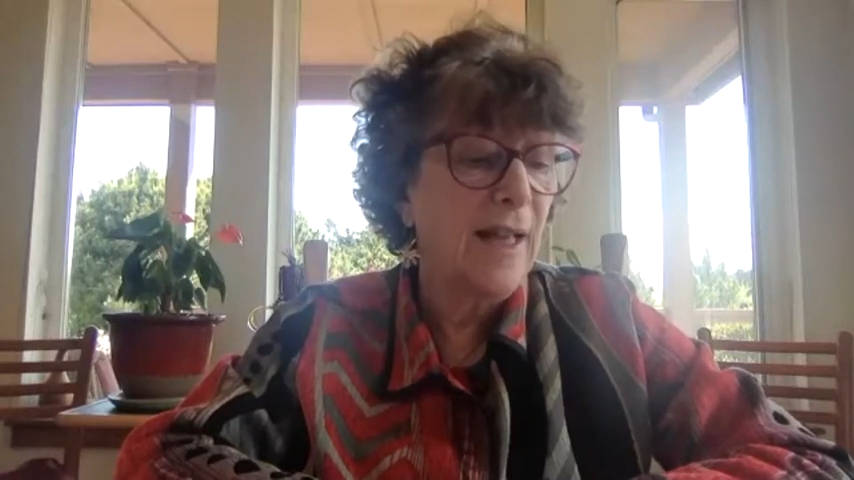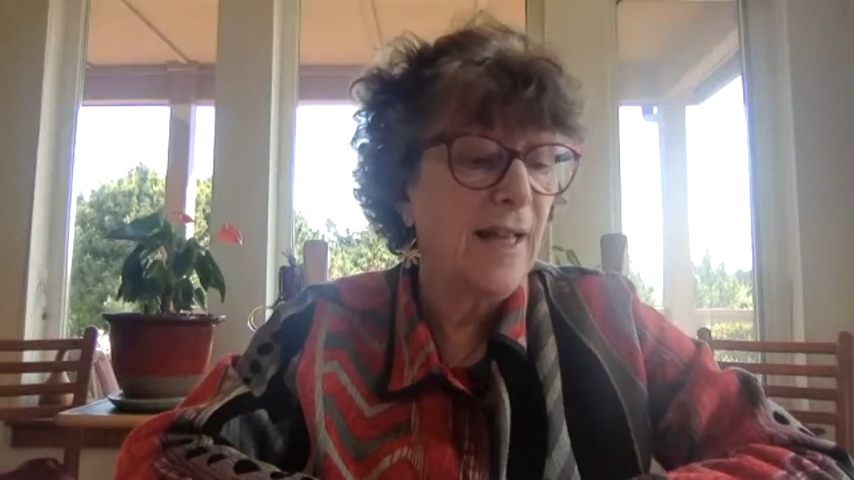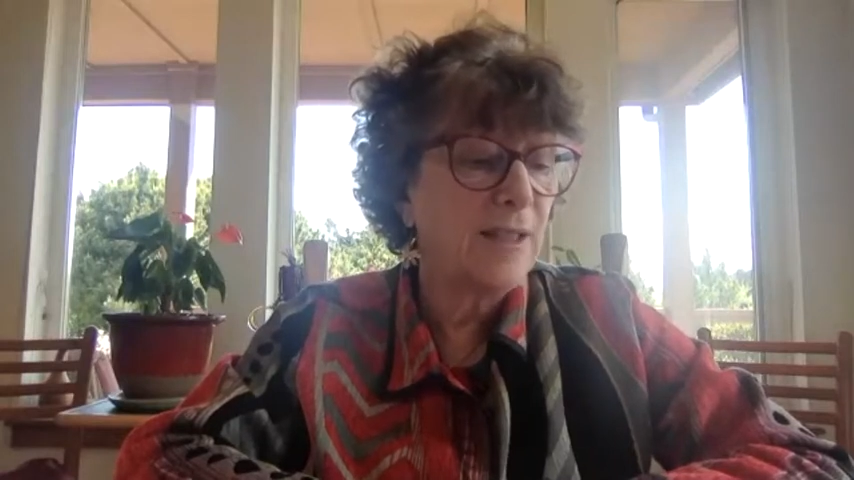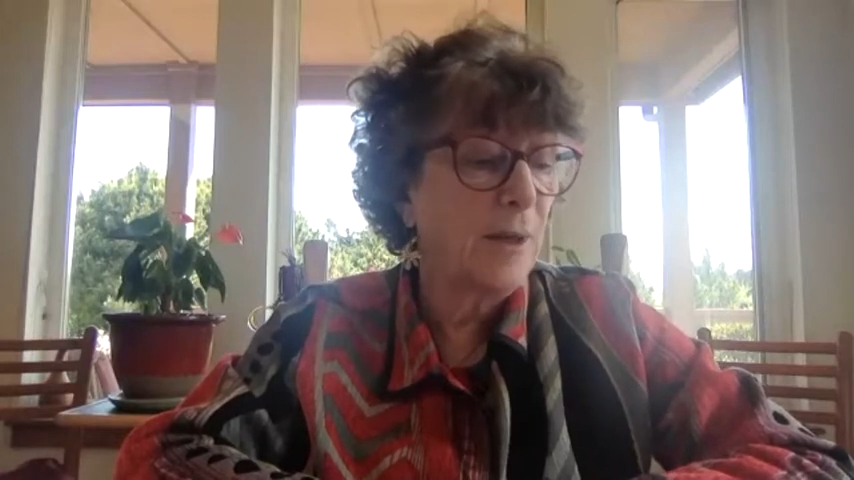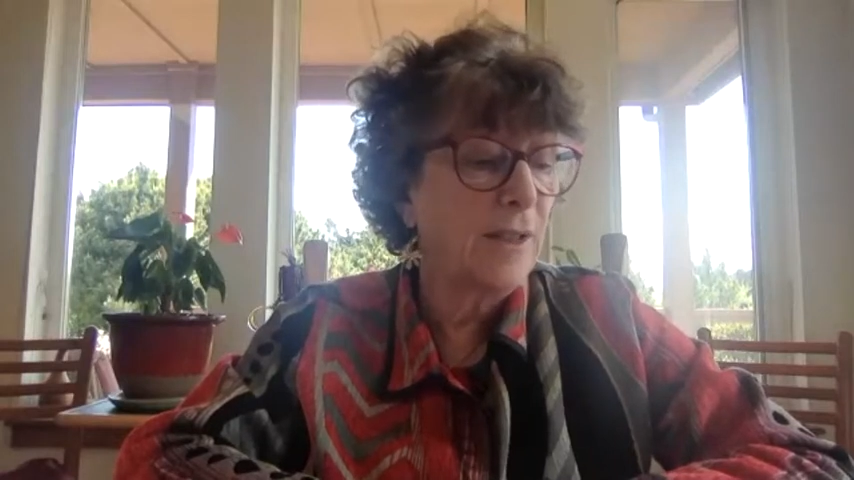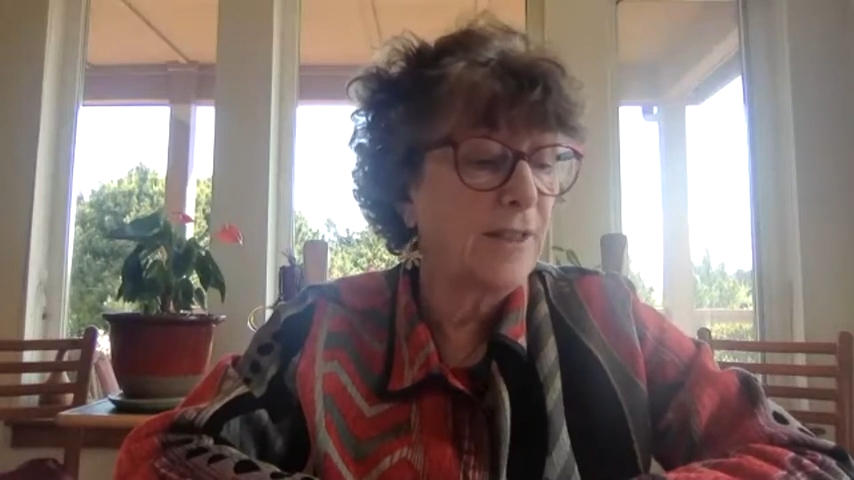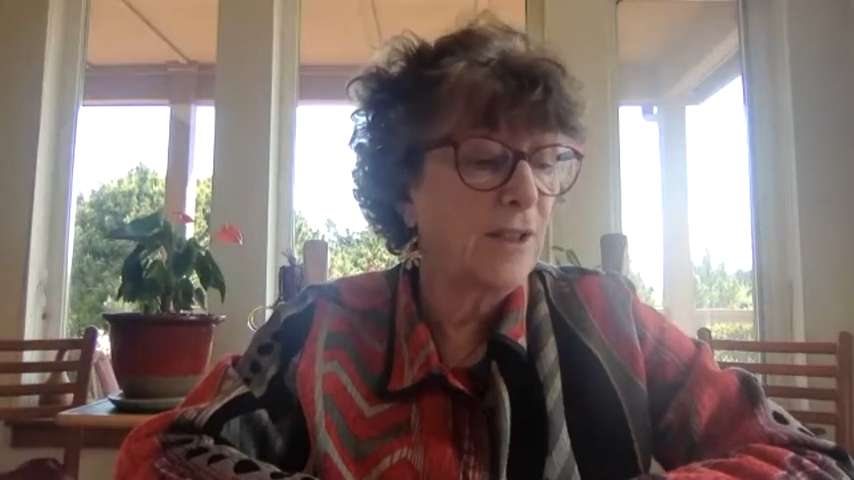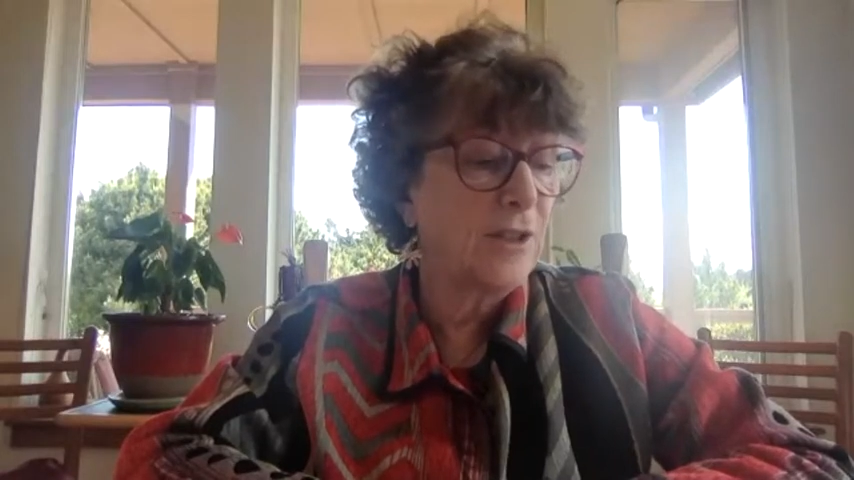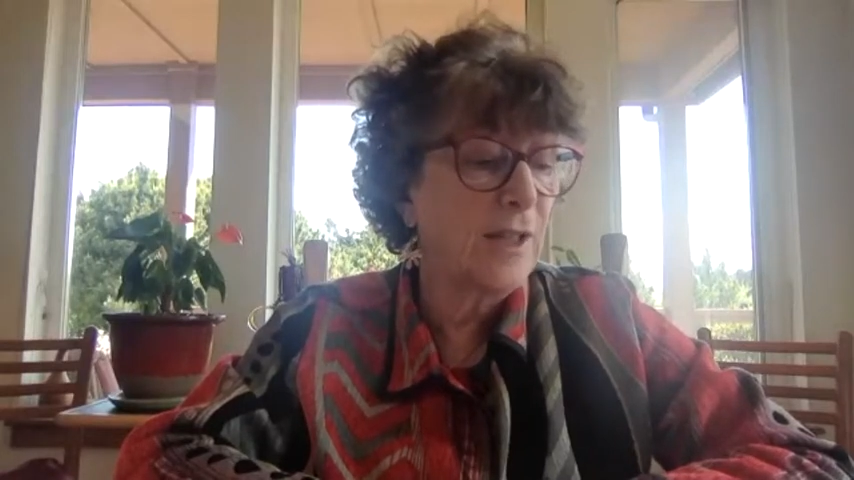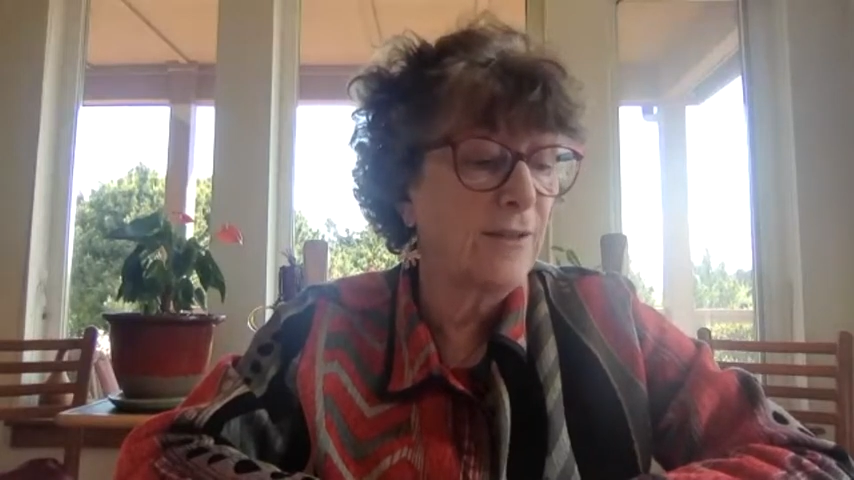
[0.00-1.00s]
as well as
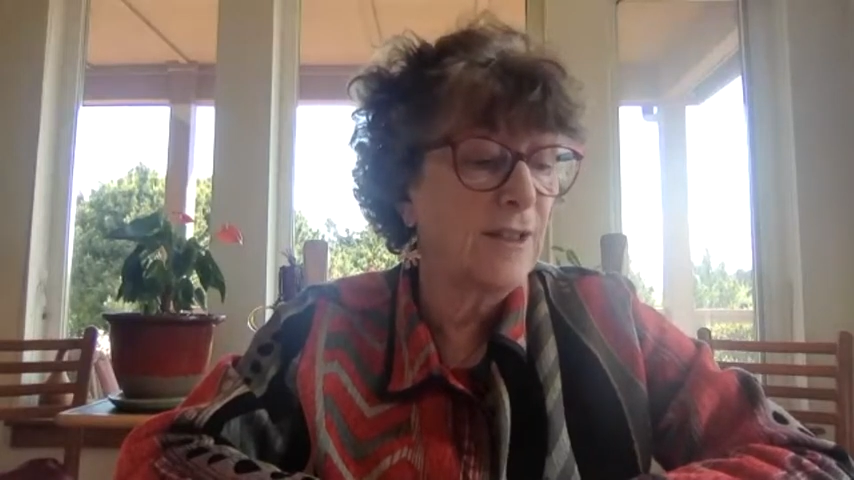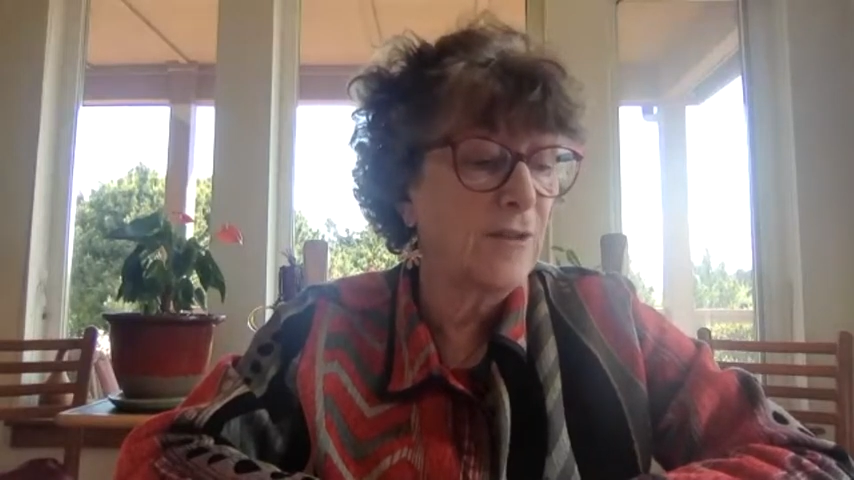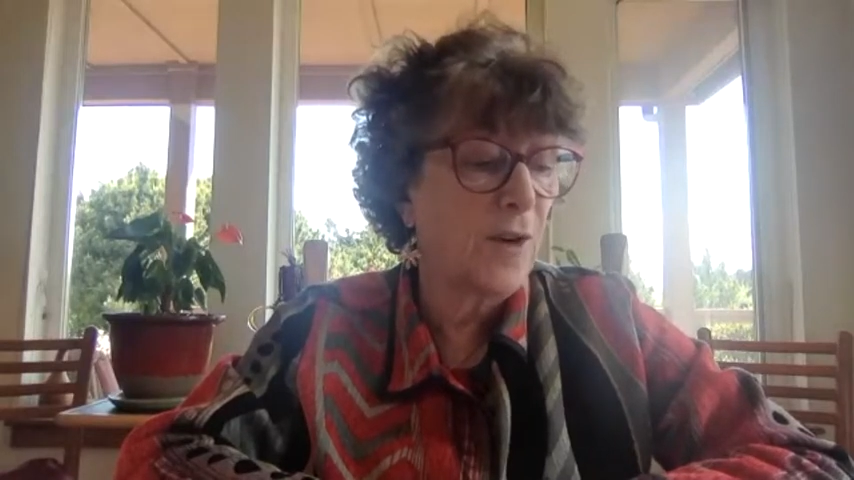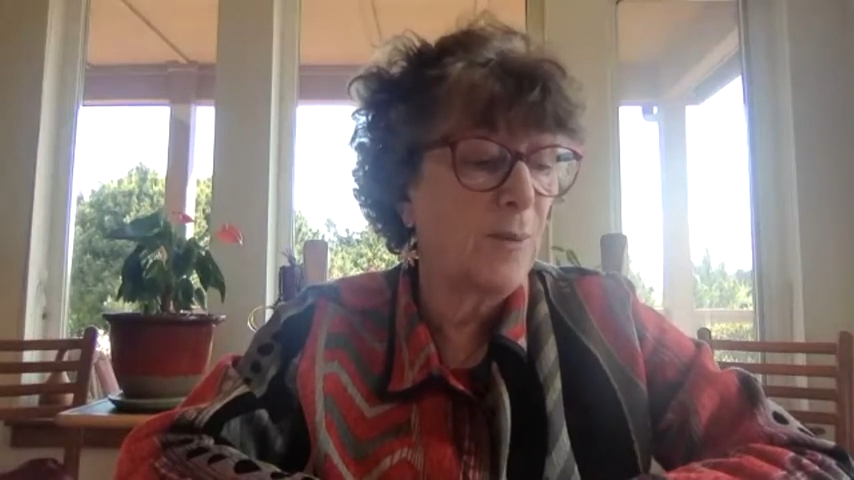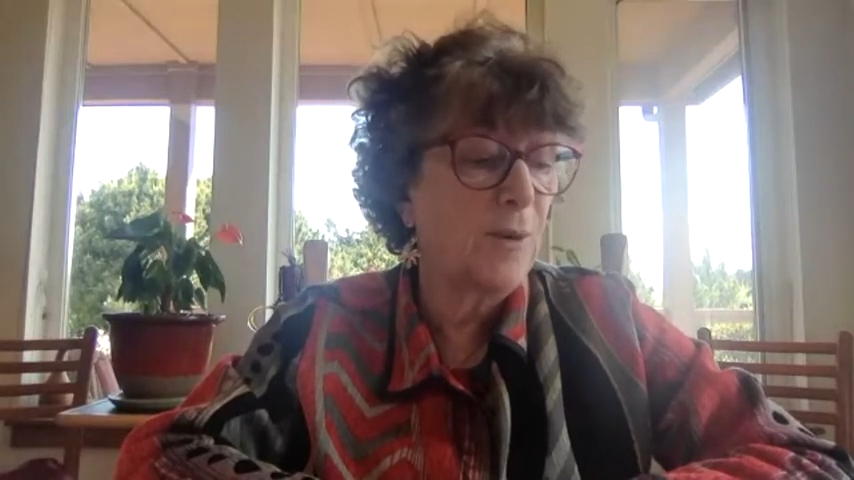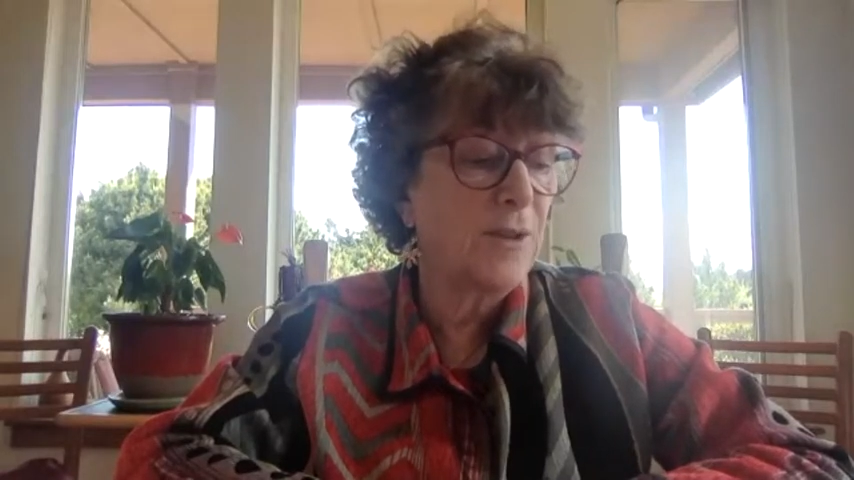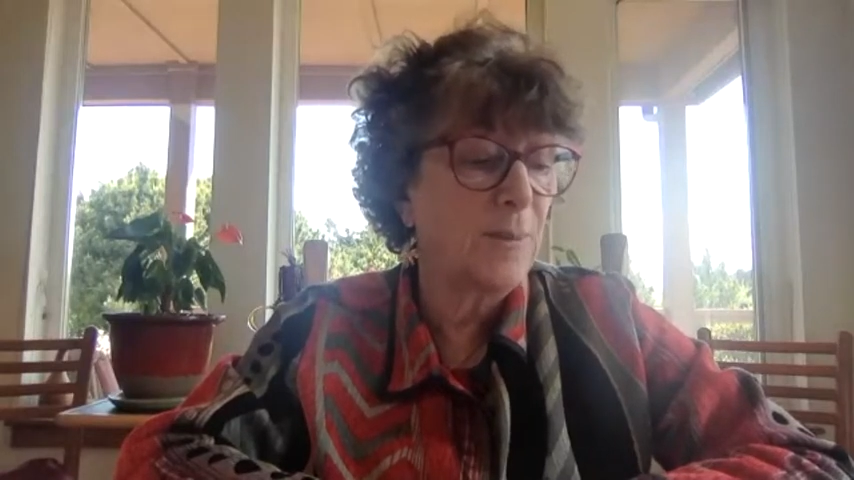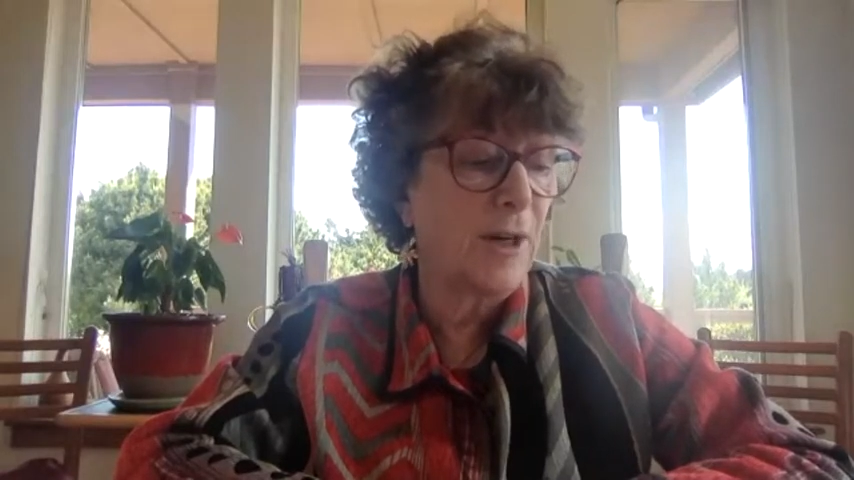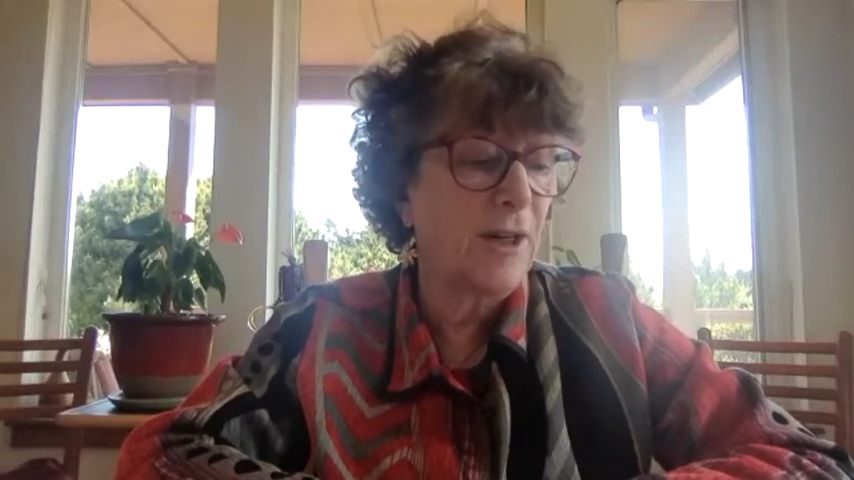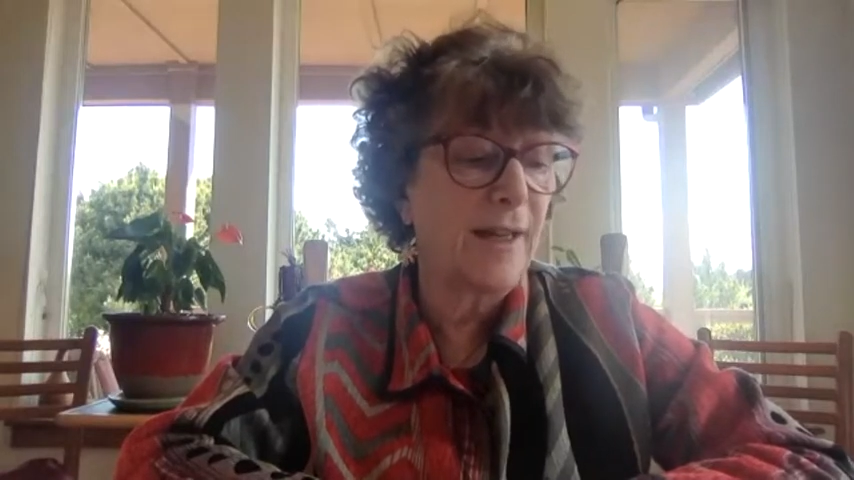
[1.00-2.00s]
her town's farmers market